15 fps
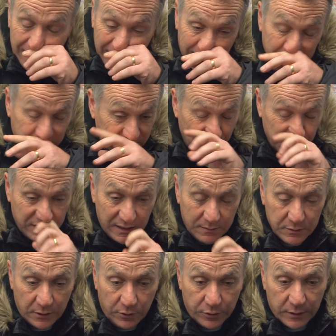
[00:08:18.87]
And
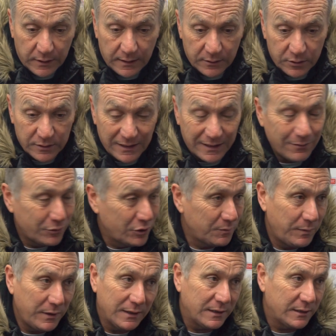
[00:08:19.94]
sometimes I look at it and I just think, it'll just
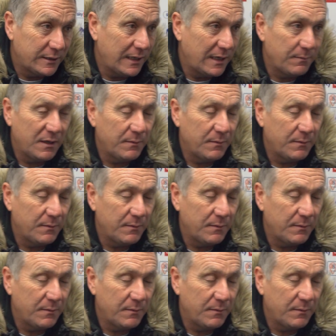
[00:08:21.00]
be the same.